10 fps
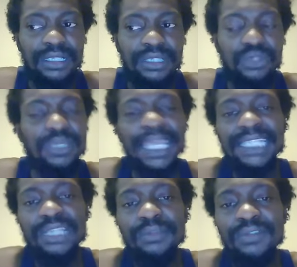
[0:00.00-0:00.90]
You
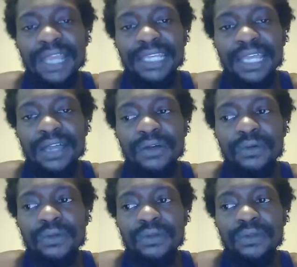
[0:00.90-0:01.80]
can't tell me right
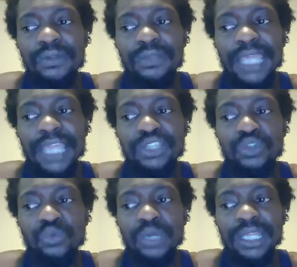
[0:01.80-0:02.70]
now that
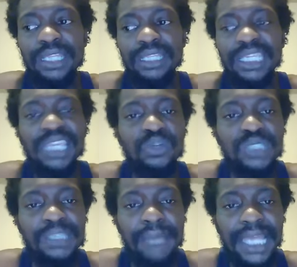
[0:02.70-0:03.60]
you wouldn't kill
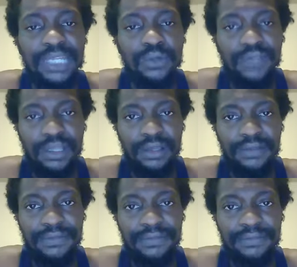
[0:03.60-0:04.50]
somebody over
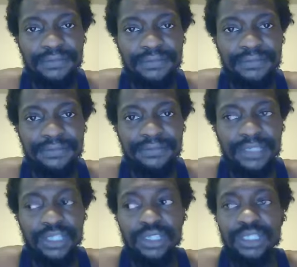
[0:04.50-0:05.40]
love.
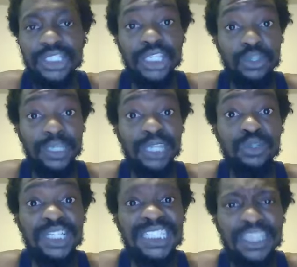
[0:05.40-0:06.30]
Shit, you'll
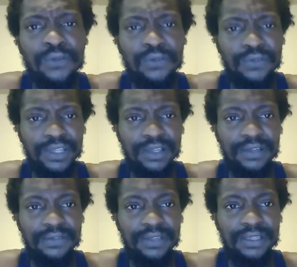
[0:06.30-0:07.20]
kill yourself over
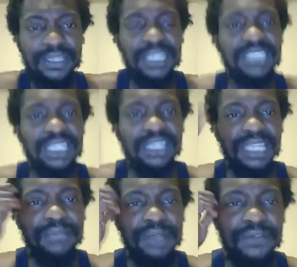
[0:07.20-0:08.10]
love. Niggas will
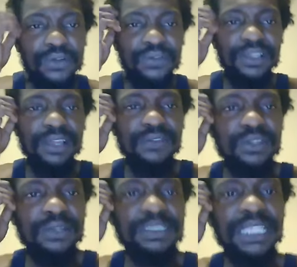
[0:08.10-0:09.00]
kill a mother over love.
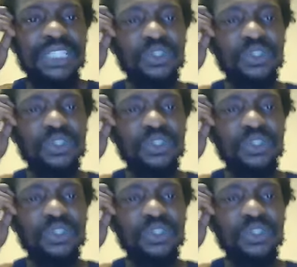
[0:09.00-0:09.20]
You know what I'm saying?